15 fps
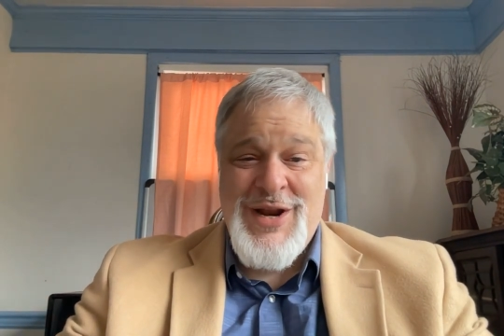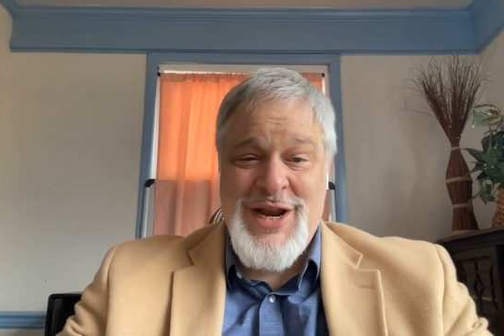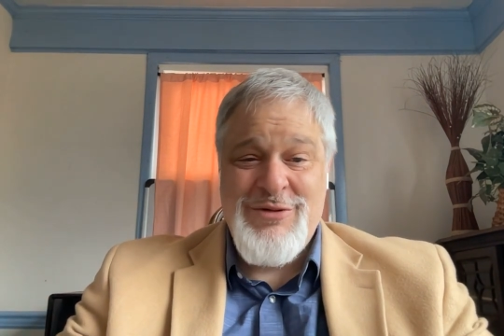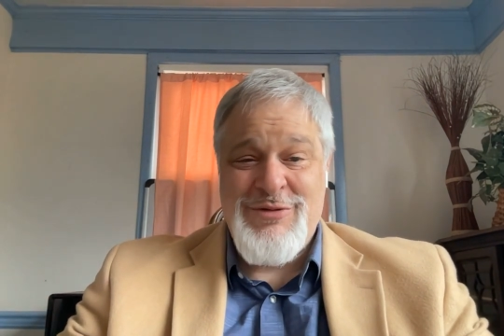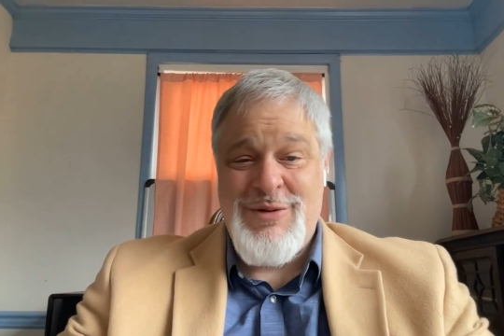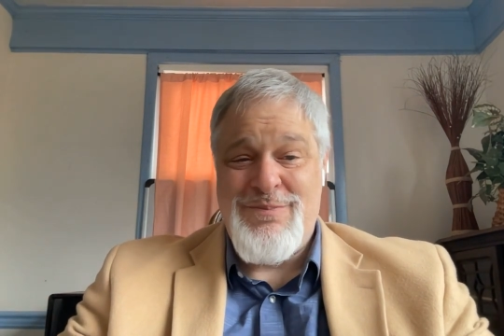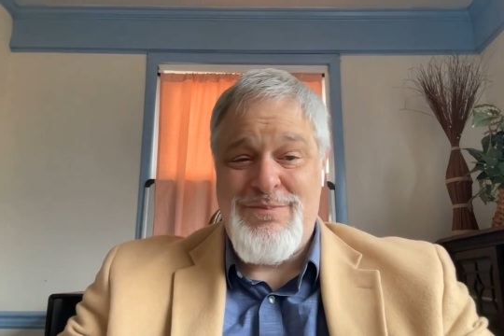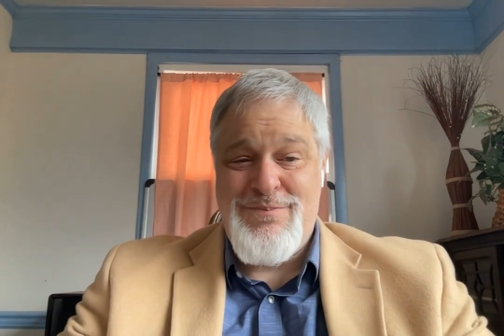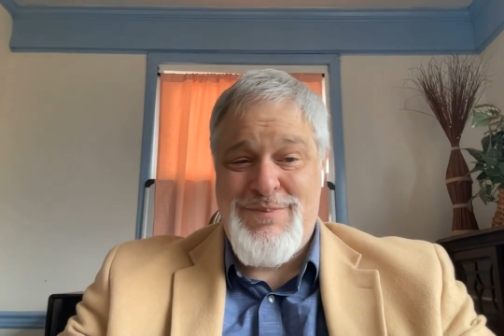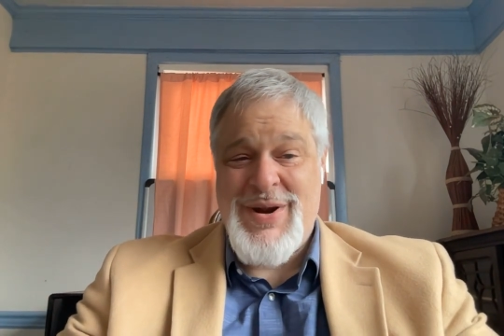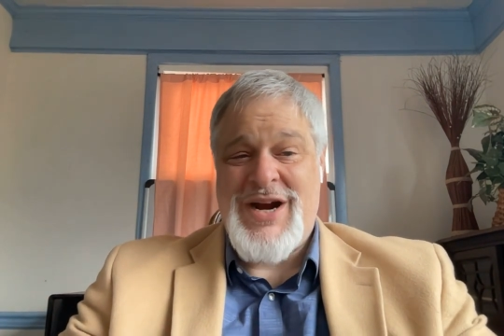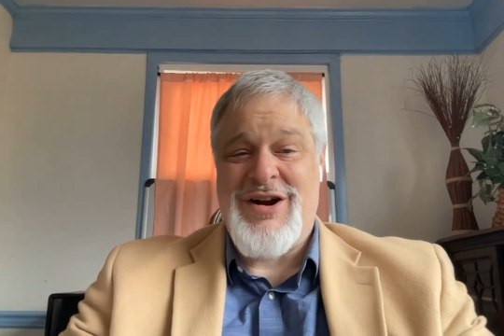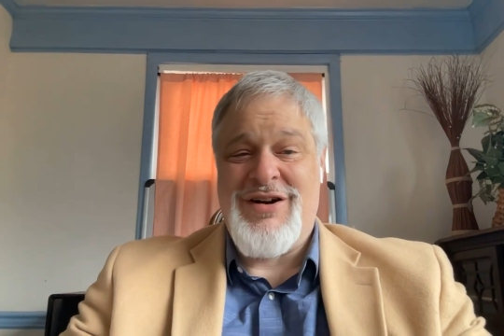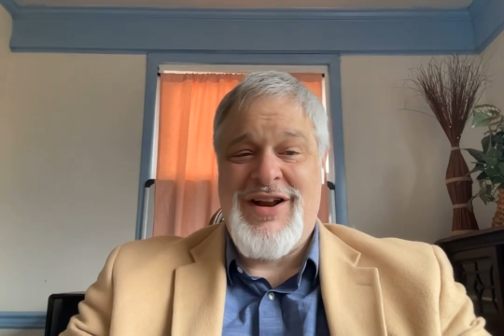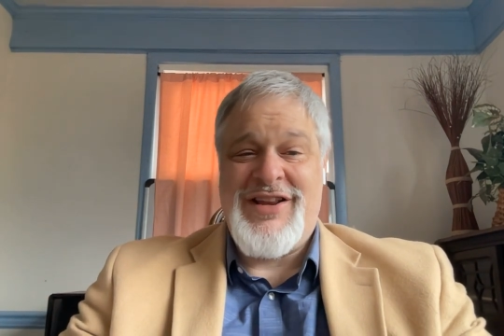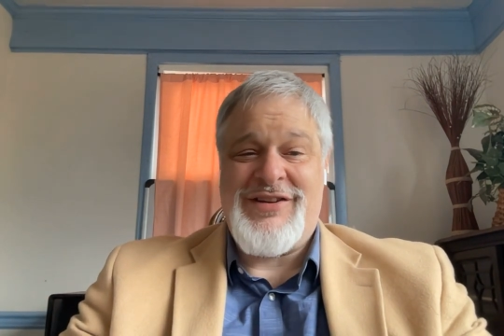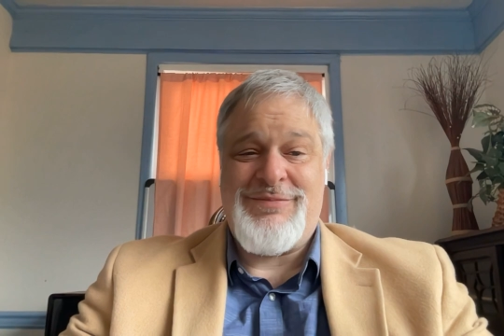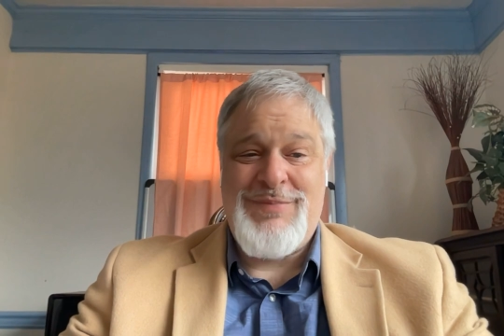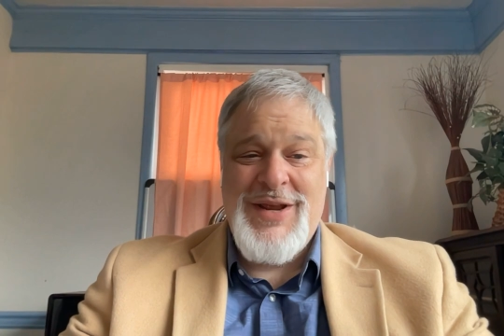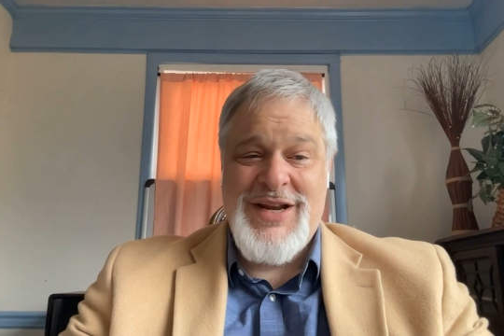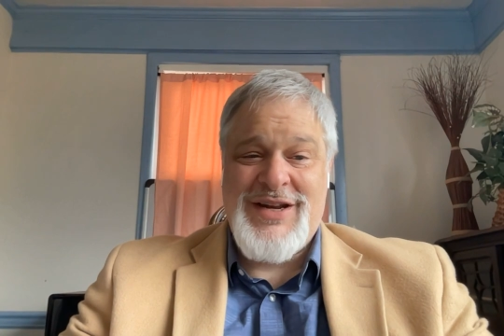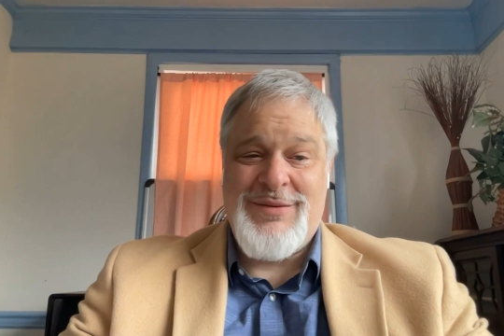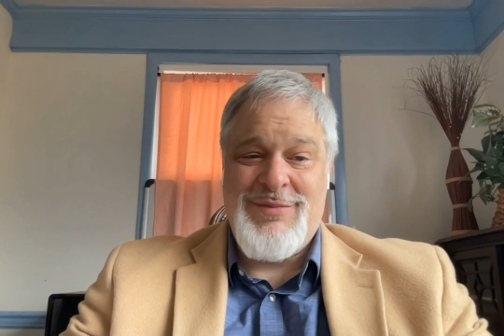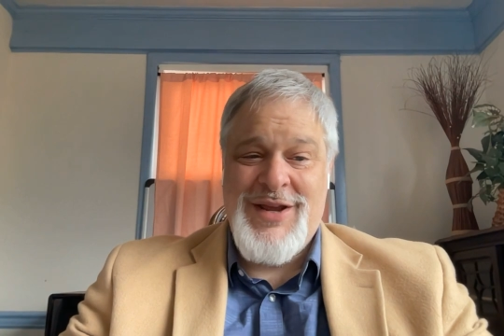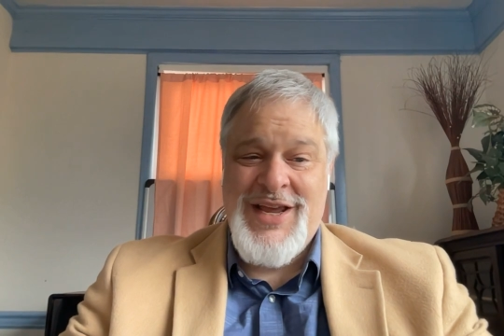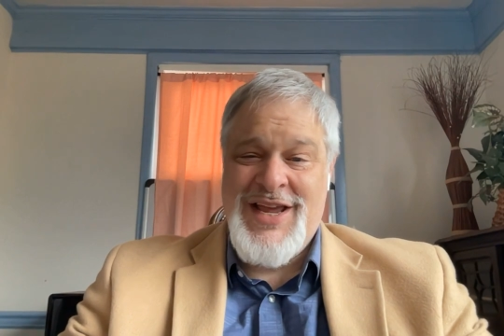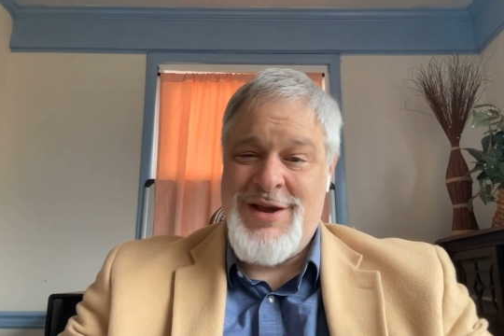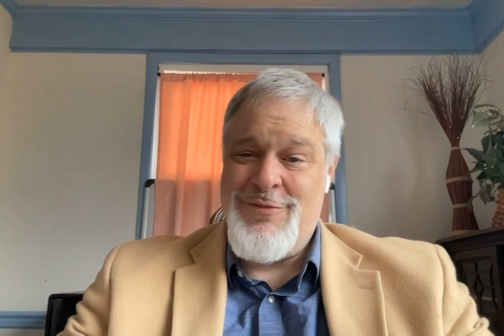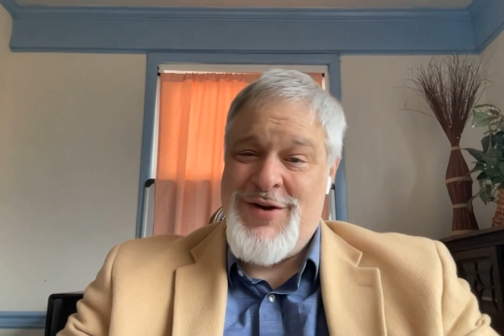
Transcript: and he would barely speak to me.